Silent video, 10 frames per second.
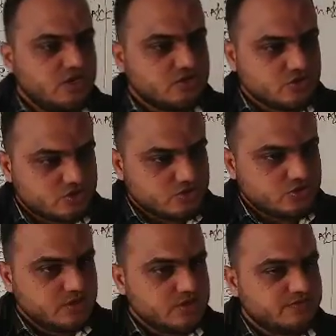So
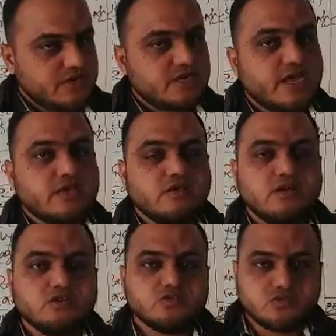students, when
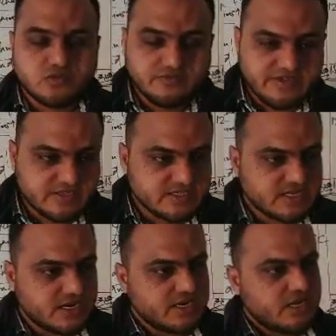regular school will
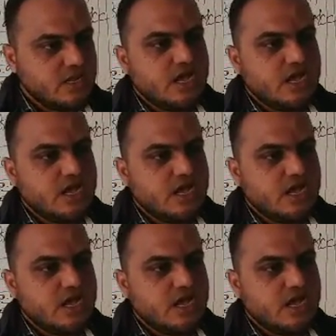start,